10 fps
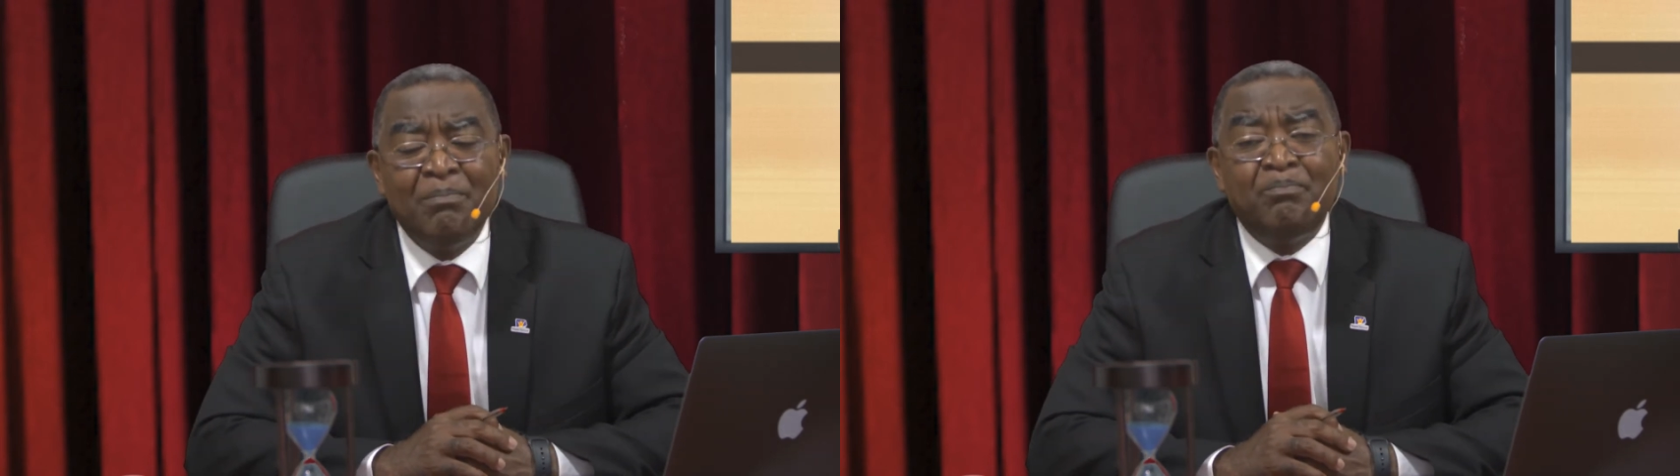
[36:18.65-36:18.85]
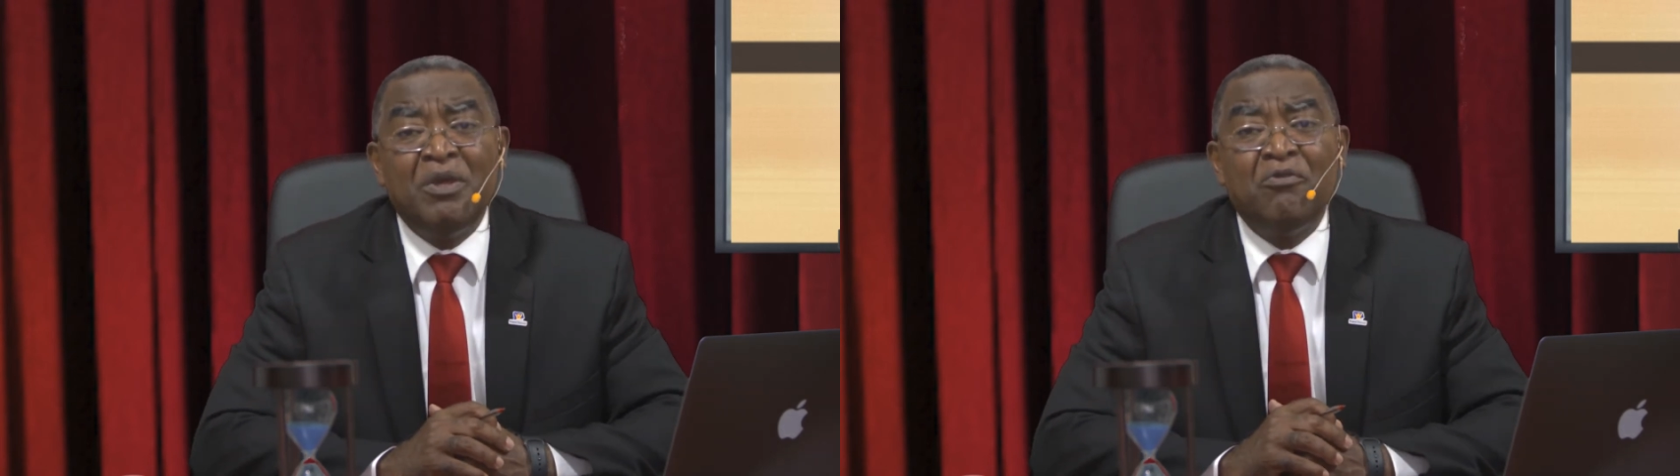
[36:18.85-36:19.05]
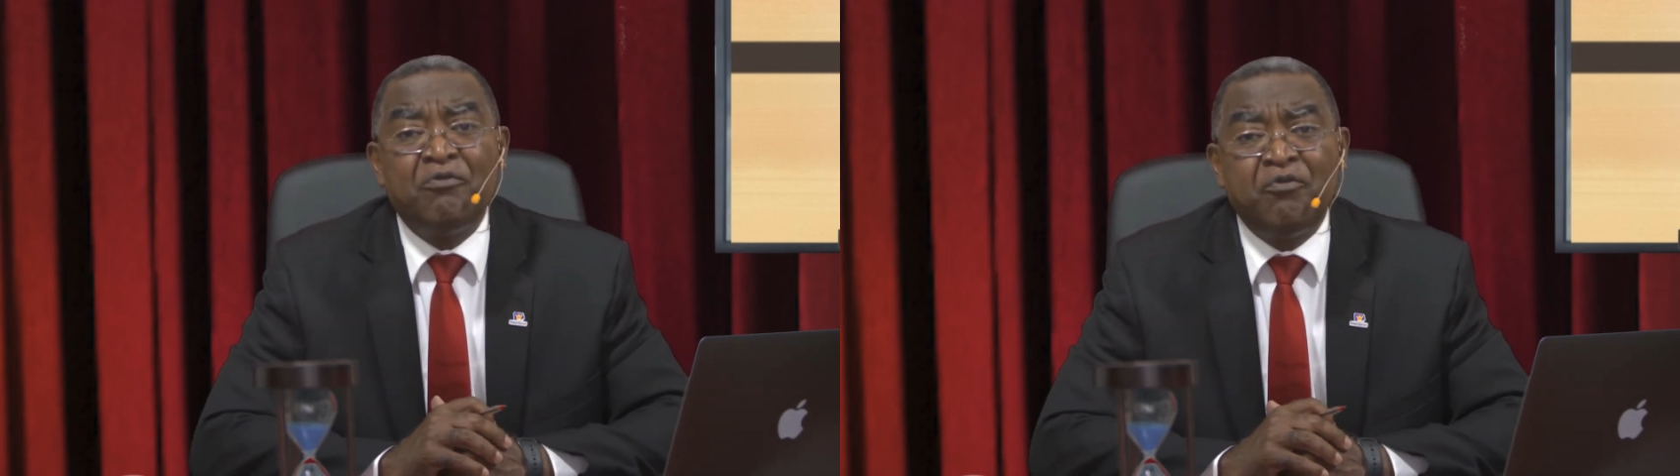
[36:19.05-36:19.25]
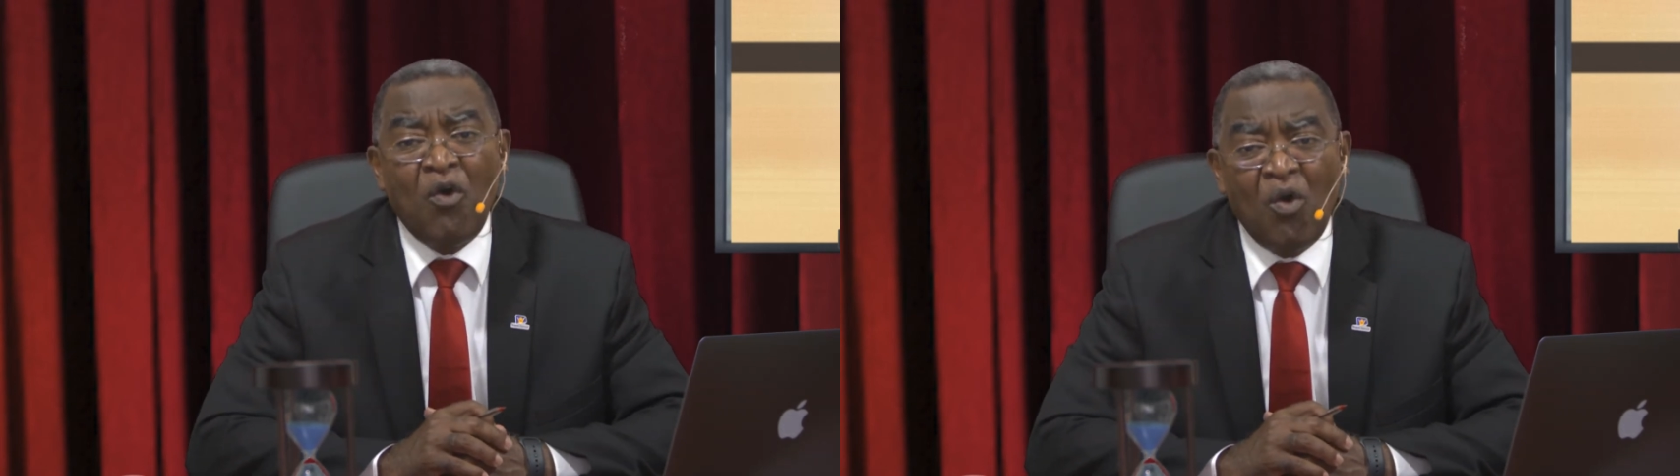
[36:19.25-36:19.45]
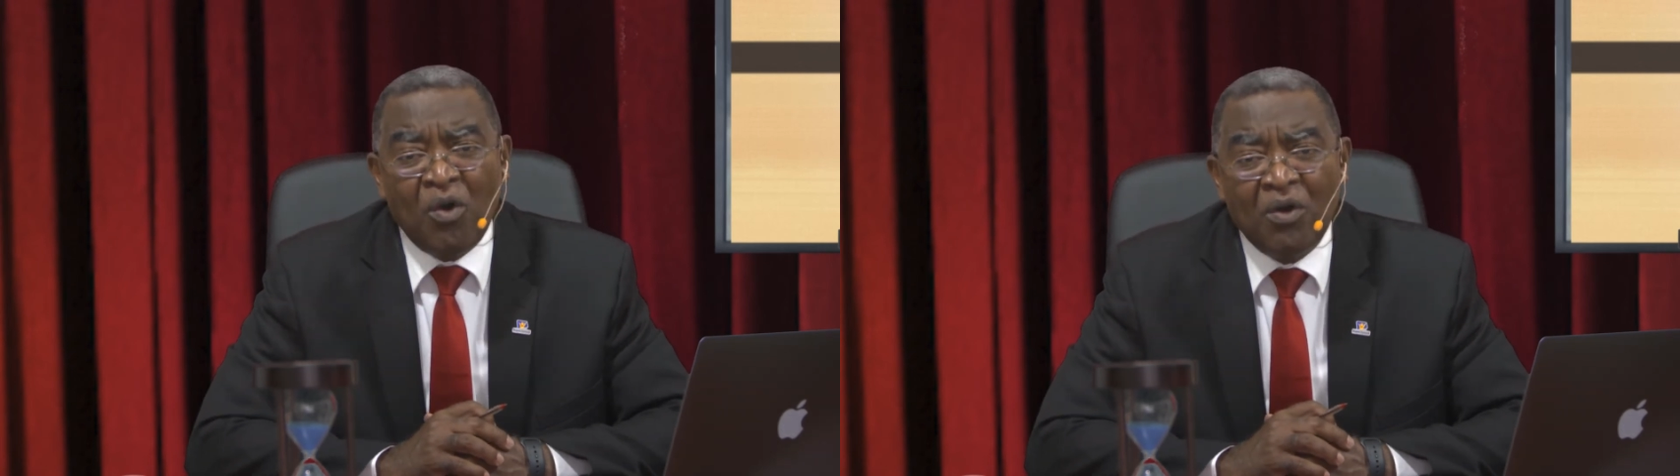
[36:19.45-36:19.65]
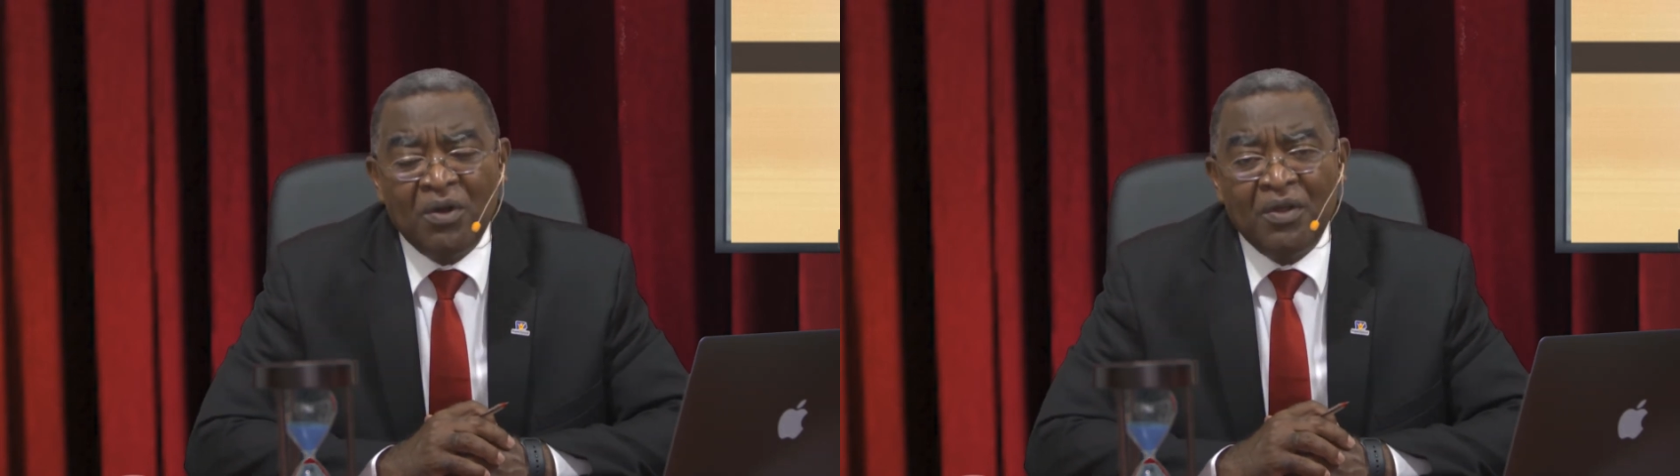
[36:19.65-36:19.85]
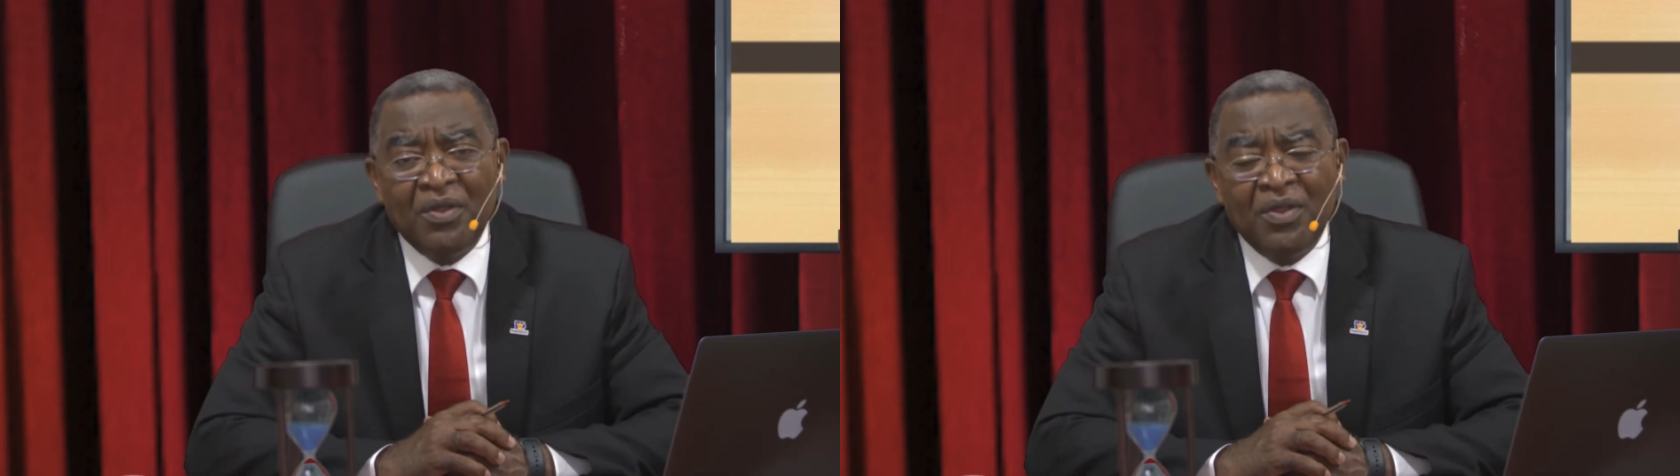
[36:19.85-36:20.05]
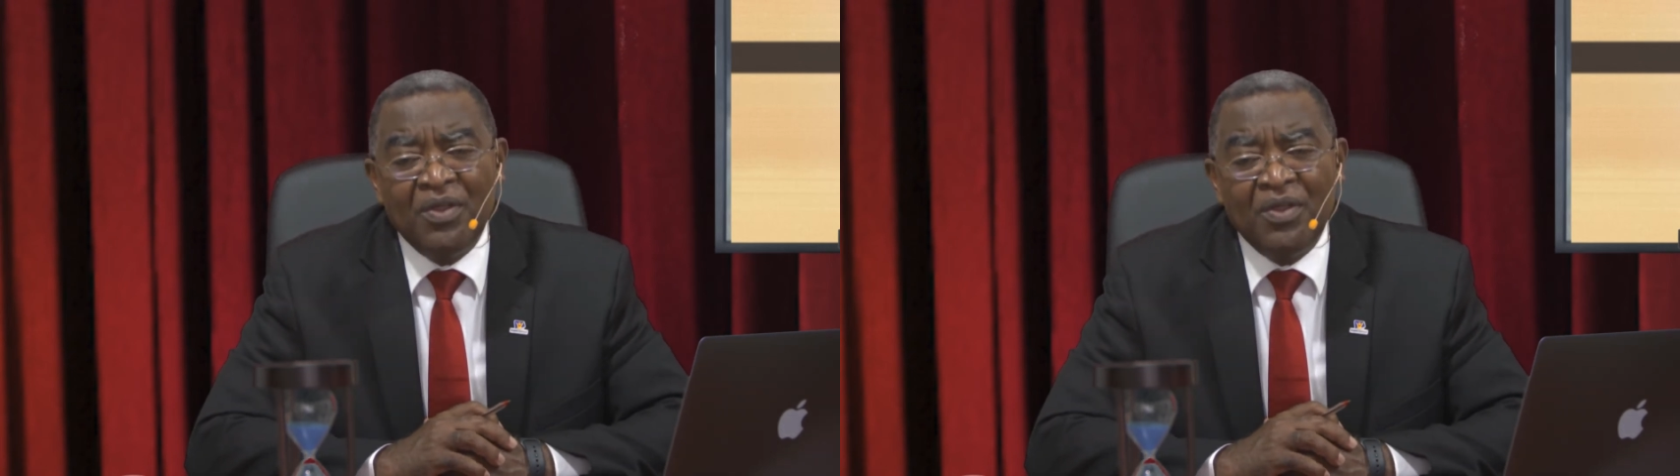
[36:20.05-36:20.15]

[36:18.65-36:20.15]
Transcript: before